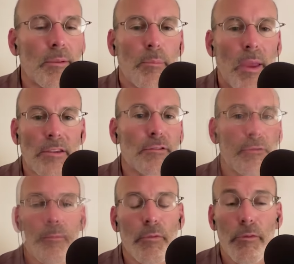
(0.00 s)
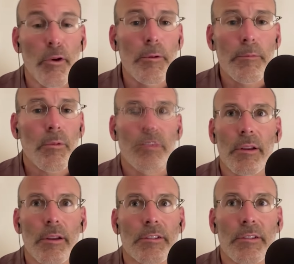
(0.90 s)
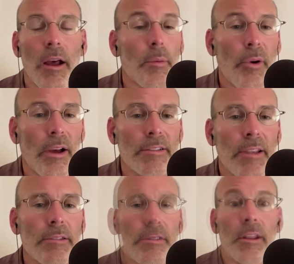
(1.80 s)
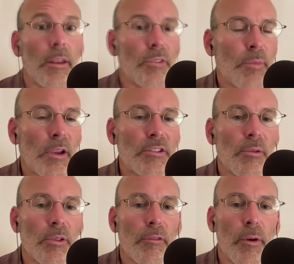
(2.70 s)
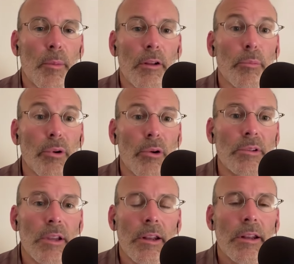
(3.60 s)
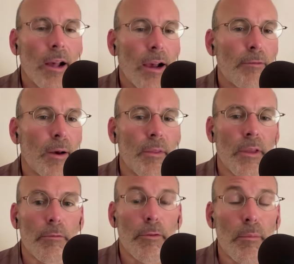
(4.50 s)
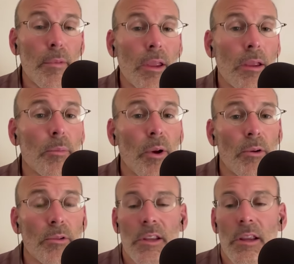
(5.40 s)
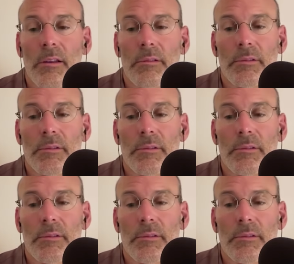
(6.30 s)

based food where it's non-processed and especially with a fair amount of protein in it i found that for me protein